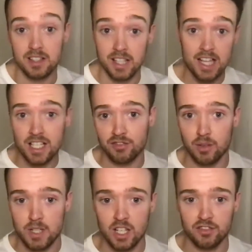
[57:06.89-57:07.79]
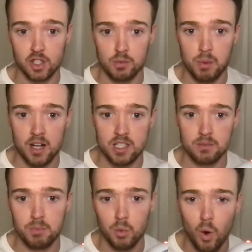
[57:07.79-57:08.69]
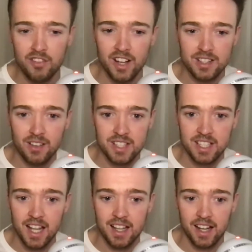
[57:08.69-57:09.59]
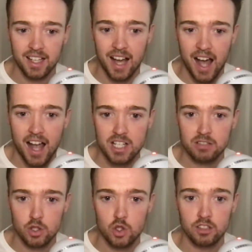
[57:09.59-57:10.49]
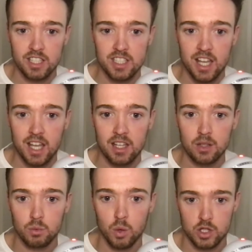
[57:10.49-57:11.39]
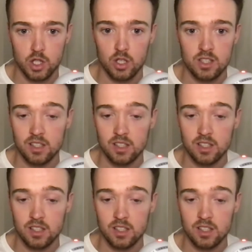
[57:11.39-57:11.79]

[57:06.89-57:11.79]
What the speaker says: Yes, I view myself as a good person, but what have I done today that I can actually truly say was good?